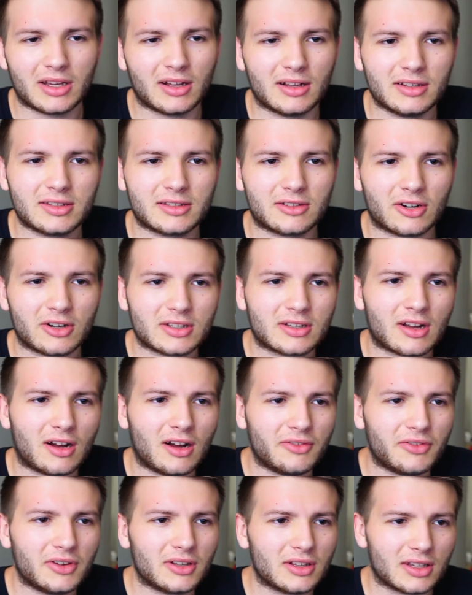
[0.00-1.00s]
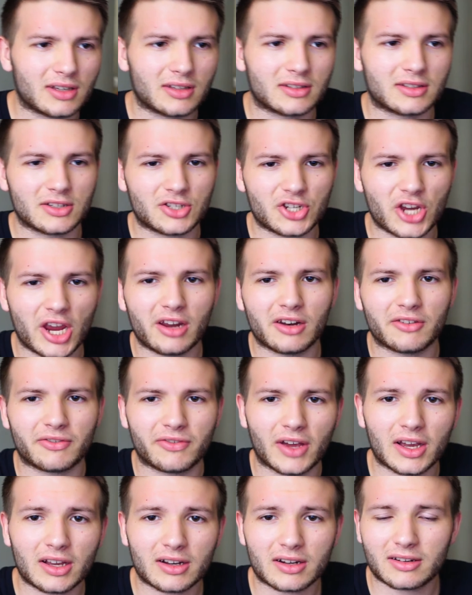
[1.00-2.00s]
else starts coughing, like it's a chain
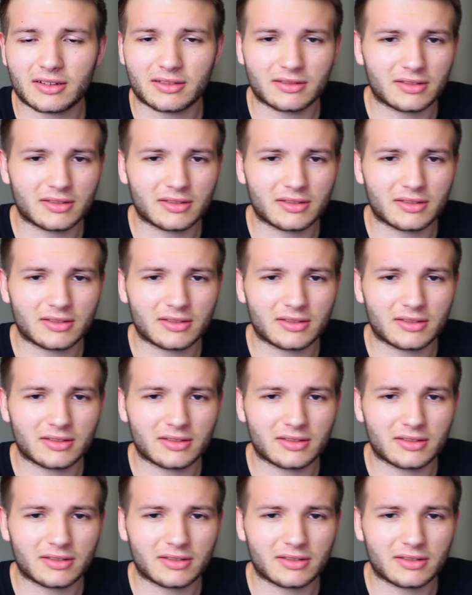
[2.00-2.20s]
effect.